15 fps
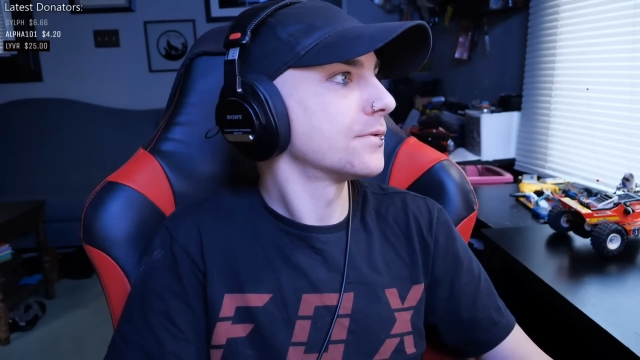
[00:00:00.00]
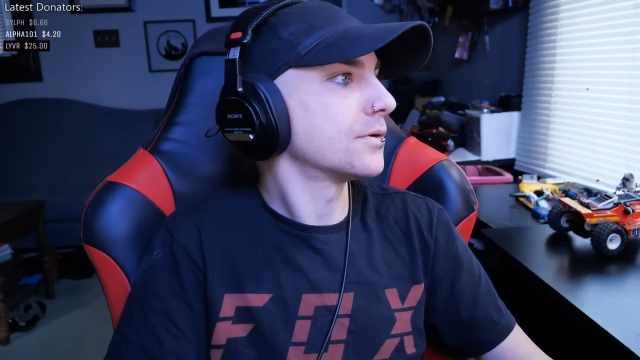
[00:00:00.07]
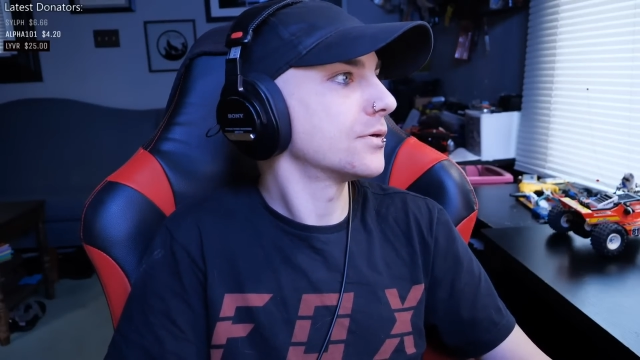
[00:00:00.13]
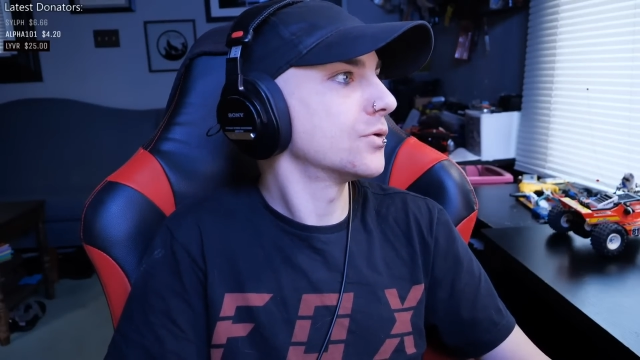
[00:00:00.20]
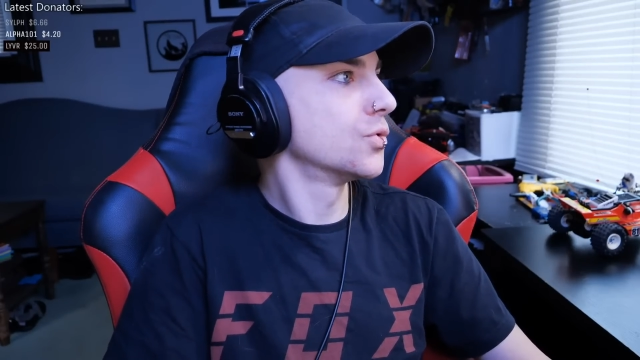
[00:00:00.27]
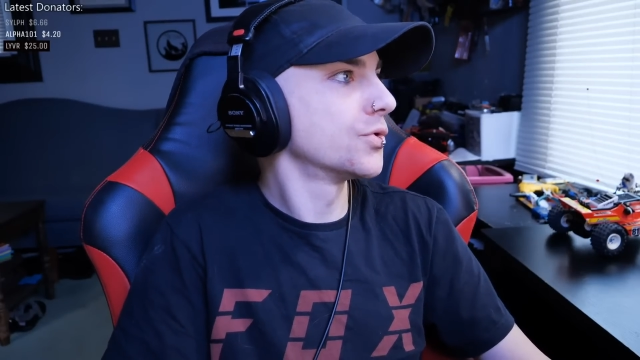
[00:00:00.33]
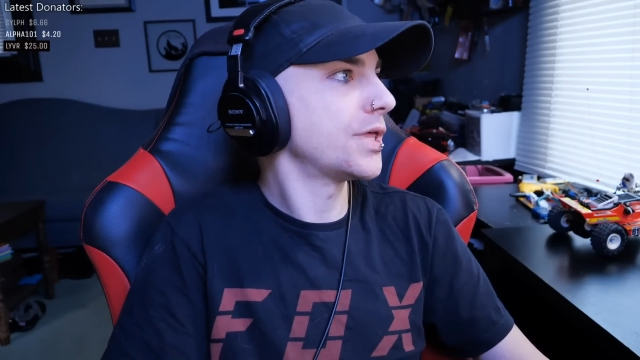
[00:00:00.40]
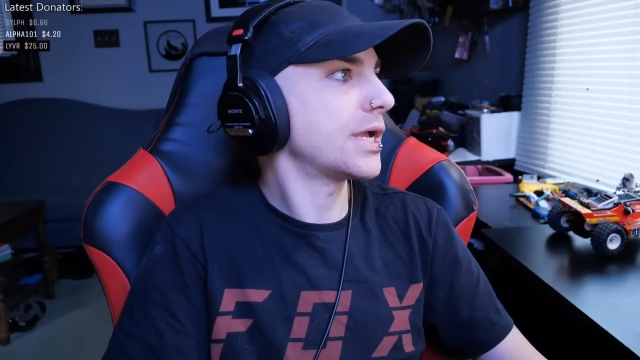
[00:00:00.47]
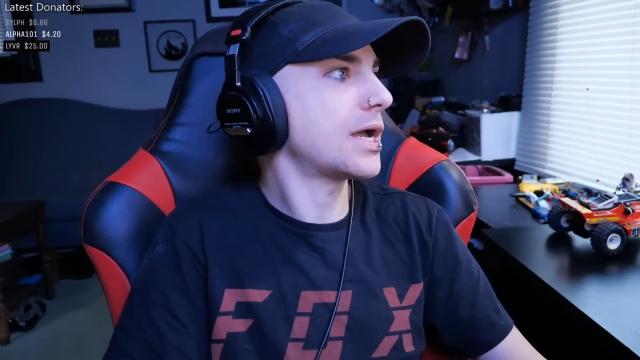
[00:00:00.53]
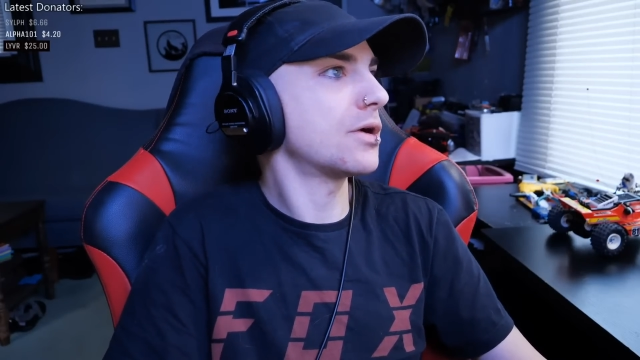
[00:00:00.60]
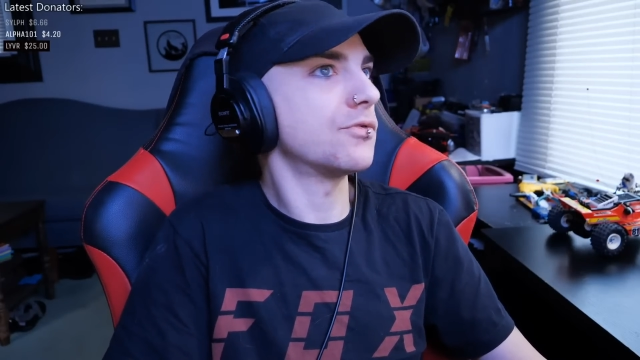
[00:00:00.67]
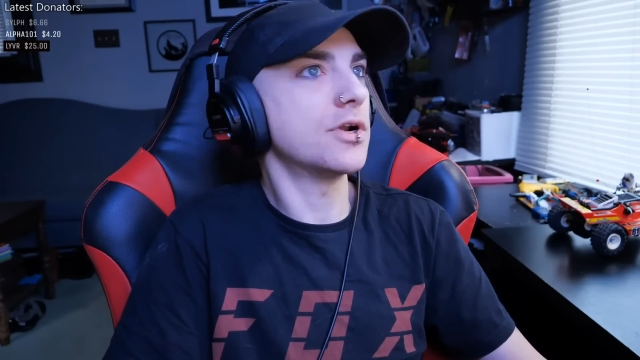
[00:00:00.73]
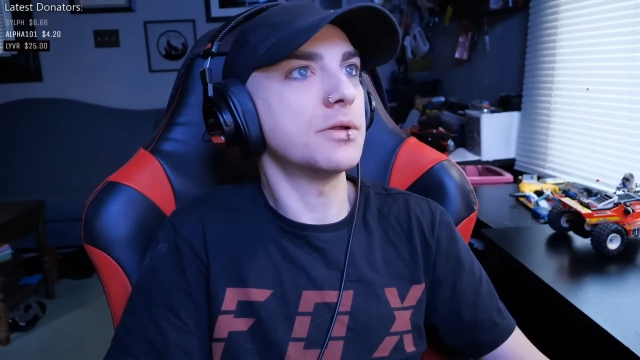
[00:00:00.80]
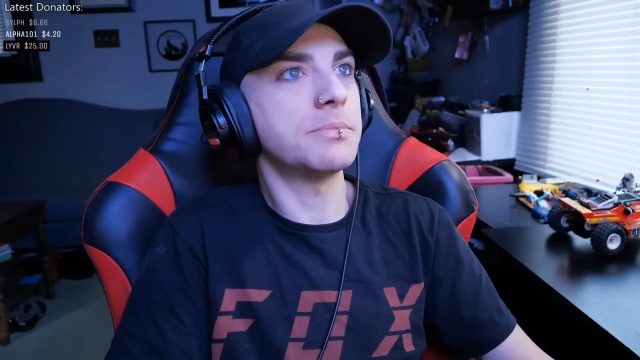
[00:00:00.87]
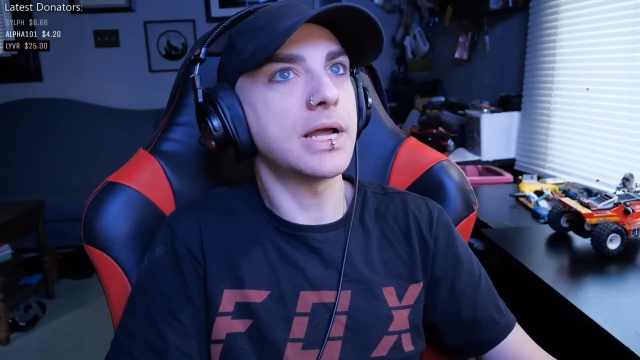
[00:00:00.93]
Ooh, they got
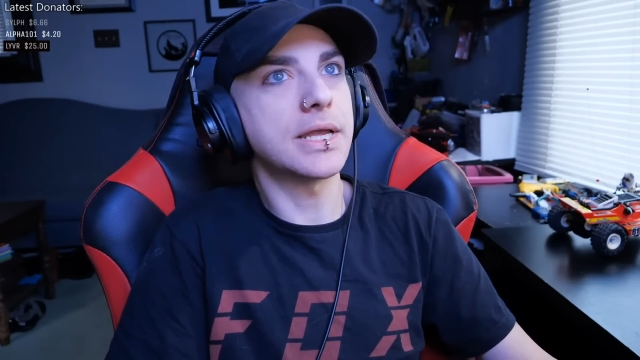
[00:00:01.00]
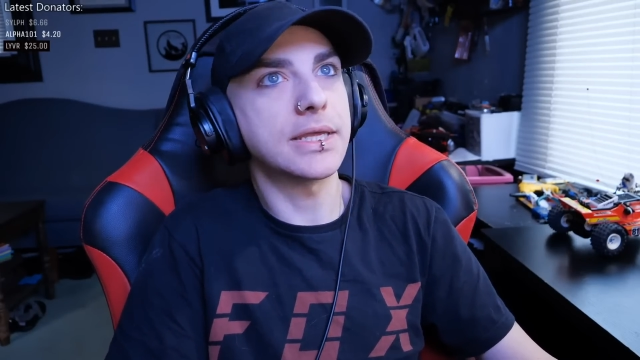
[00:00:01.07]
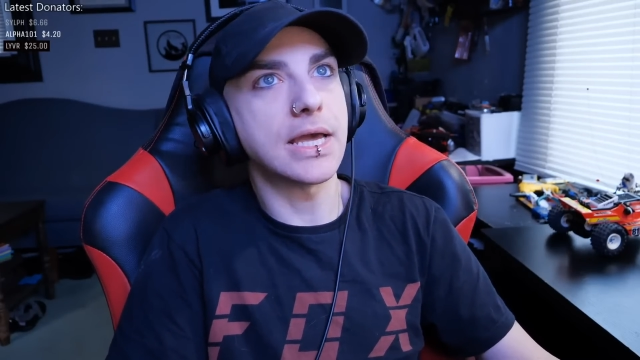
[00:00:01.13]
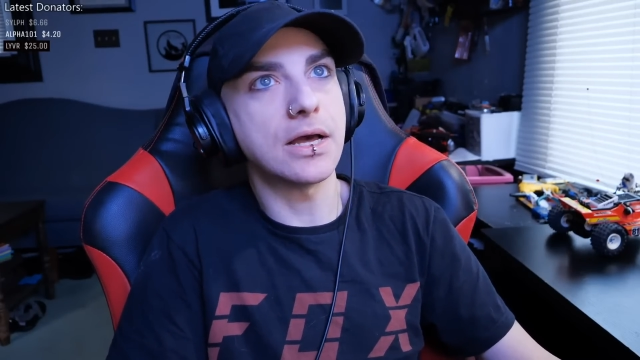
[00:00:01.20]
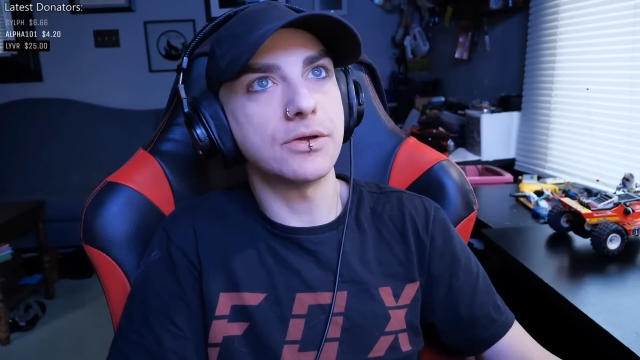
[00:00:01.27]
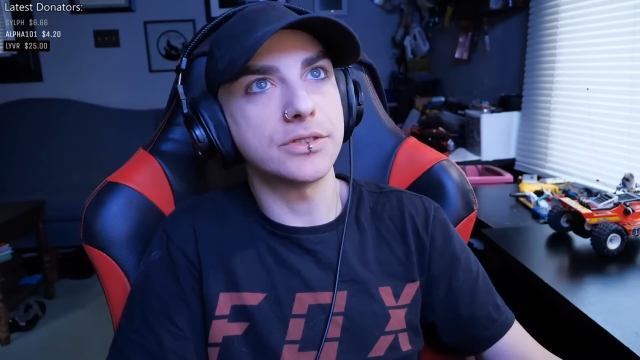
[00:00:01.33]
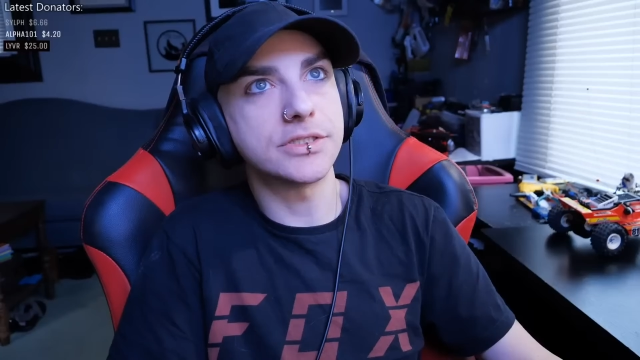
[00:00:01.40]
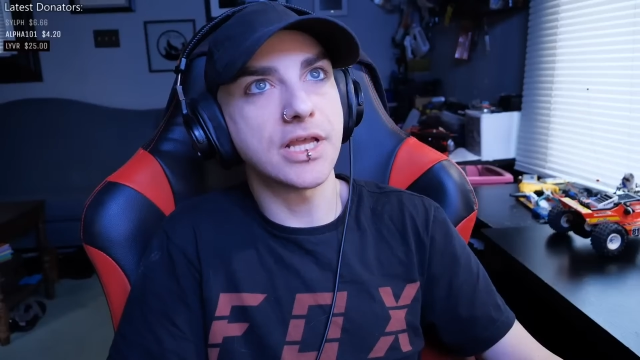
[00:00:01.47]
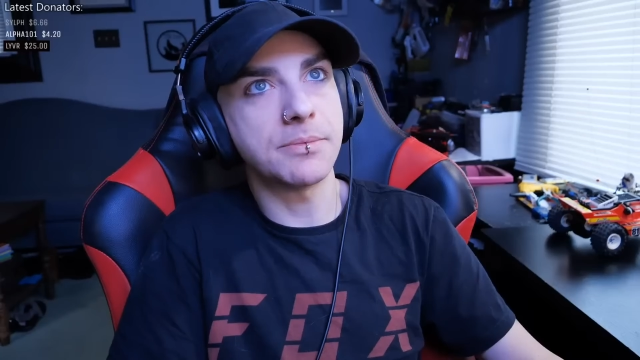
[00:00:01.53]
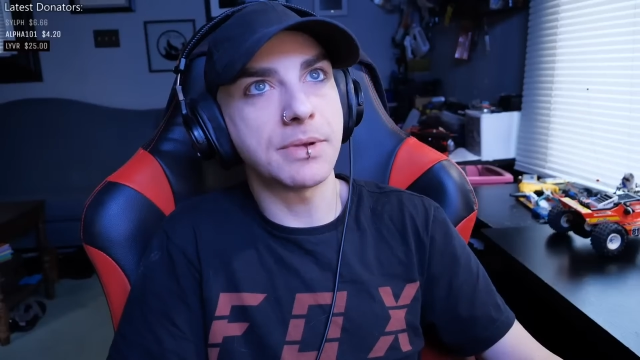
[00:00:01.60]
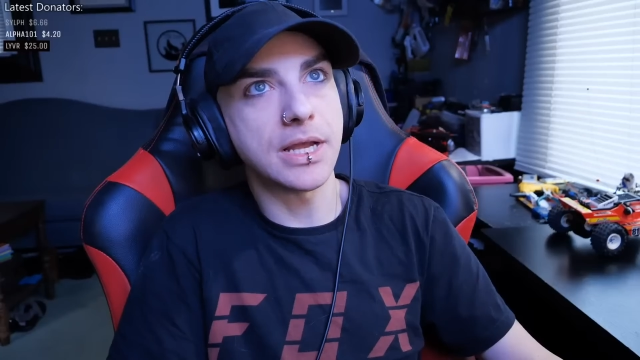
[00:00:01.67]
rid of my account. It's saying